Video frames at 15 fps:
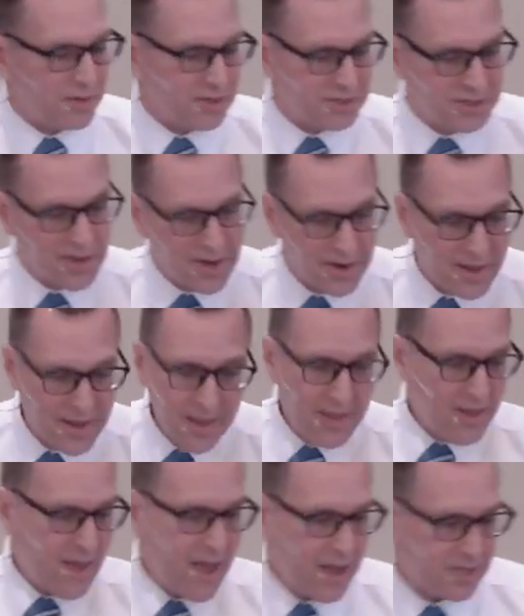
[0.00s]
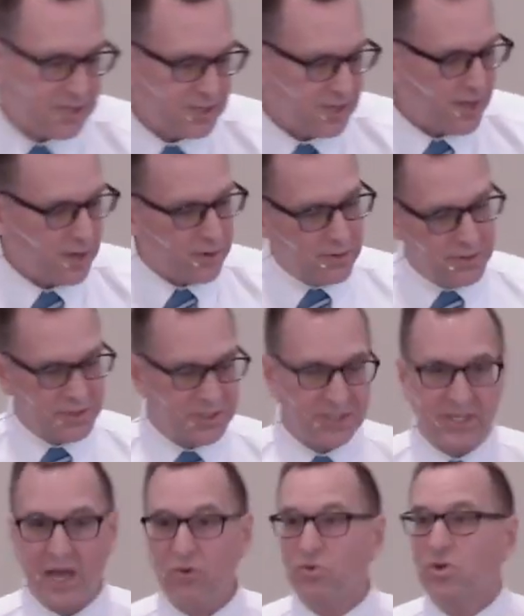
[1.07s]
That's not accidental. This is
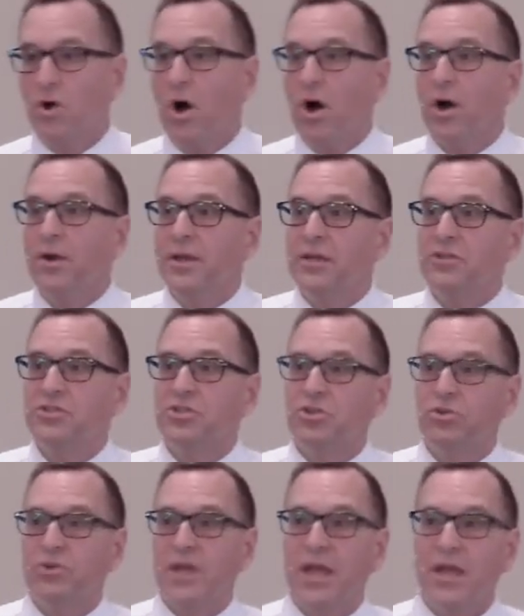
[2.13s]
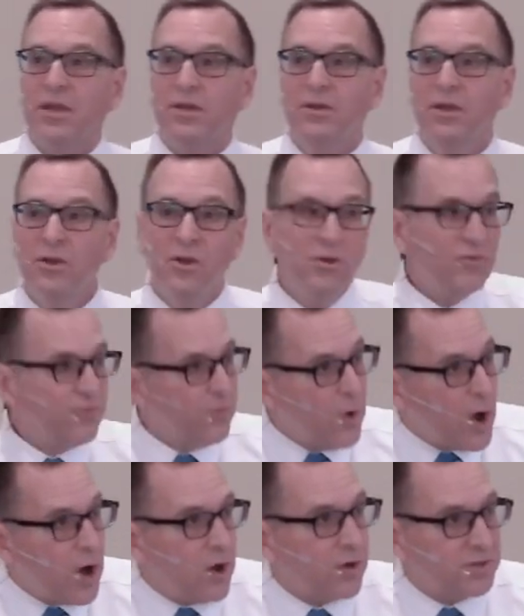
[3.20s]
how God has created
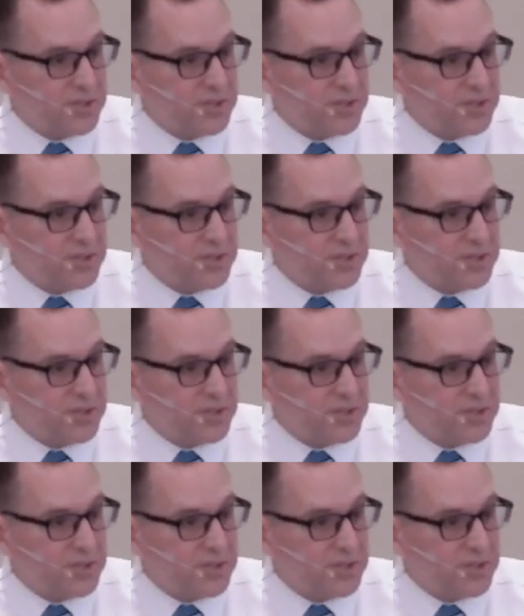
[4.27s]
frogs.